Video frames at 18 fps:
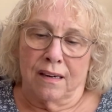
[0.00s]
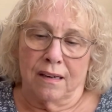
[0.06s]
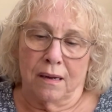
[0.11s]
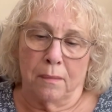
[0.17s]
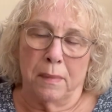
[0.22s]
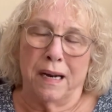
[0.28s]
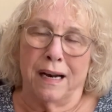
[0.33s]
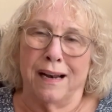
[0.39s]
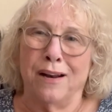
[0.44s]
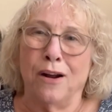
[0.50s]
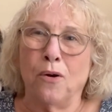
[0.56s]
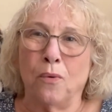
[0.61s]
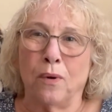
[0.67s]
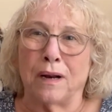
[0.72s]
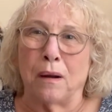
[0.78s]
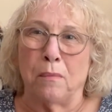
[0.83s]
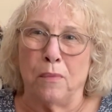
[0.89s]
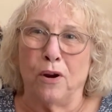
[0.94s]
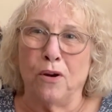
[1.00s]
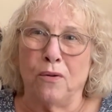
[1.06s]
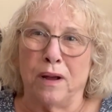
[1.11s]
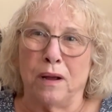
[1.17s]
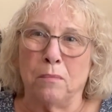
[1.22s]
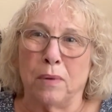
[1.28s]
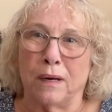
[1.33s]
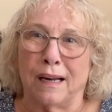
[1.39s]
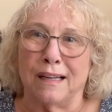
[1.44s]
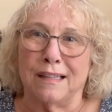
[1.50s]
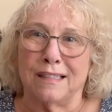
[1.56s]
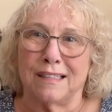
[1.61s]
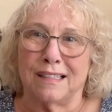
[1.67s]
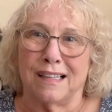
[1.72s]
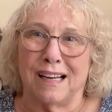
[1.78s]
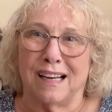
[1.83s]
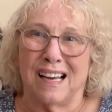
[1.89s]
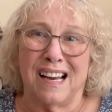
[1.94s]
I mean, I know what I'm doing, but I
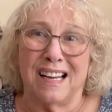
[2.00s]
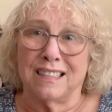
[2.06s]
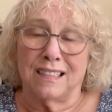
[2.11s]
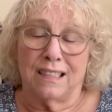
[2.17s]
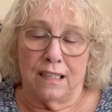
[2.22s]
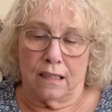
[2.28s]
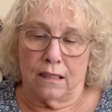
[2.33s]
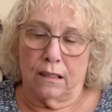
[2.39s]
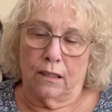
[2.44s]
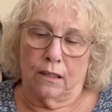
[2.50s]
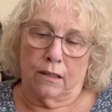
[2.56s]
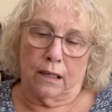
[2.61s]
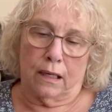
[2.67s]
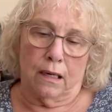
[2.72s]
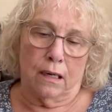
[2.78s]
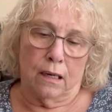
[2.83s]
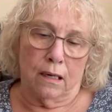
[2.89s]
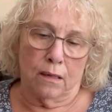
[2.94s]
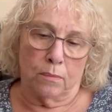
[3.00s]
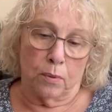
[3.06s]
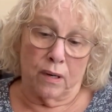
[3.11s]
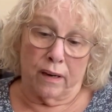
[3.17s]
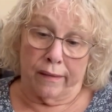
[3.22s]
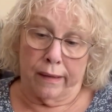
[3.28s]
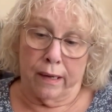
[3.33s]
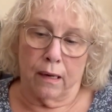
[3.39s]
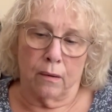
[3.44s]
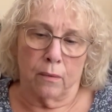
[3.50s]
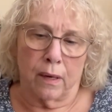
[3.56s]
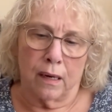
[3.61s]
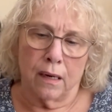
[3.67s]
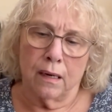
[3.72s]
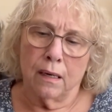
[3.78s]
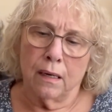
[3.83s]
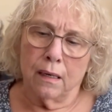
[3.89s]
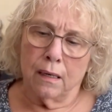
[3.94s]
just I can't see it clearly. Put it that way.
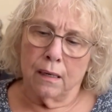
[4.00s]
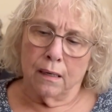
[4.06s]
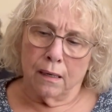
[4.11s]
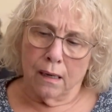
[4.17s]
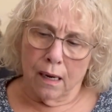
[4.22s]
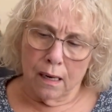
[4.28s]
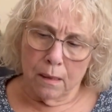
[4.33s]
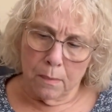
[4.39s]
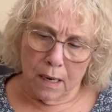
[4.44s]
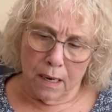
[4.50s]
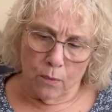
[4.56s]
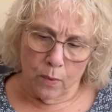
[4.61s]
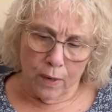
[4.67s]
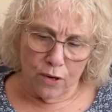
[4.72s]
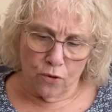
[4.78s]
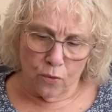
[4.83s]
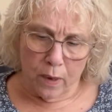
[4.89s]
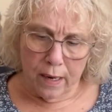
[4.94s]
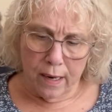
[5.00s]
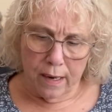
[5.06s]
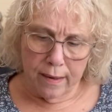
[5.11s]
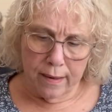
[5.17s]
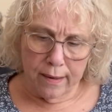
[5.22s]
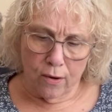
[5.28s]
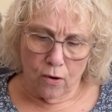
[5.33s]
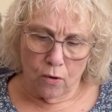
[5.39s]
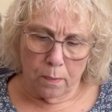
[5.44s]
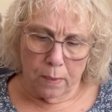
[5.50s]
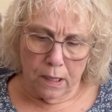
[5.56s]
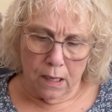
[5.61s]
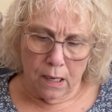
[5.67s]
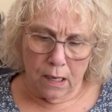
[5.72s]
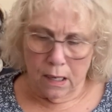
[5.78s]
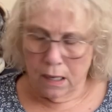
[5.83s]
Come on, which way does it open?